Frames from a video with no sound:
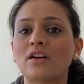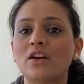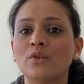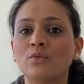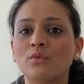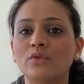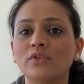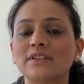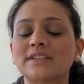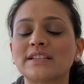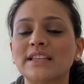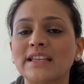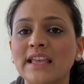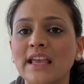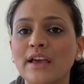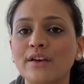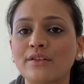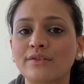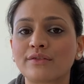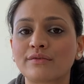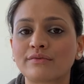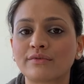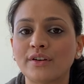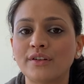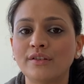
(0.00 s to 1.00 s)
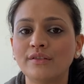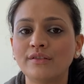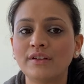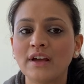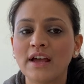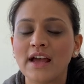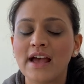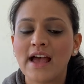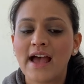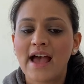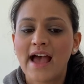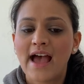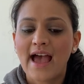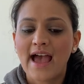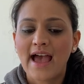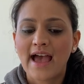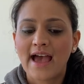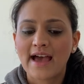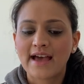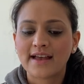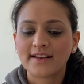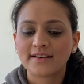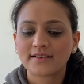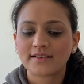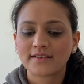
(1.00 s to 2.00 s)
that I want to get through,
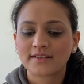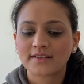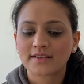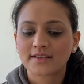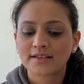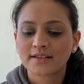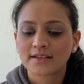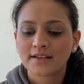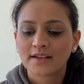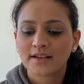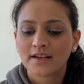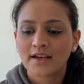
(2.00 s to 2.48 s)
and